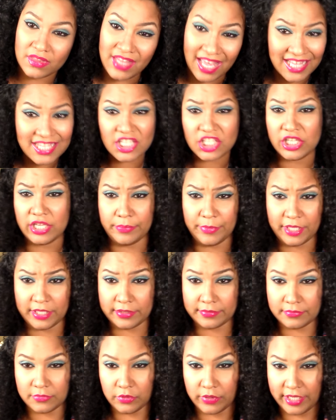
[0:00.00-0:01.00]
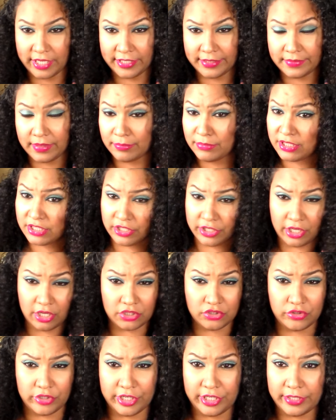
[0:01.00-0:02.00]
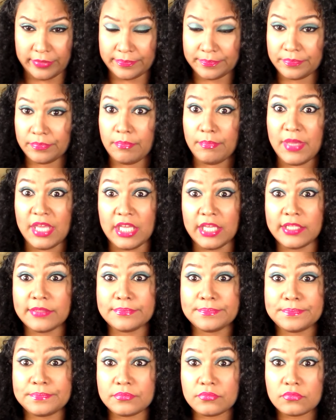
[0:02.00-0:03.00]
that's a gimmick okay i'm gonna tell y'all straight up men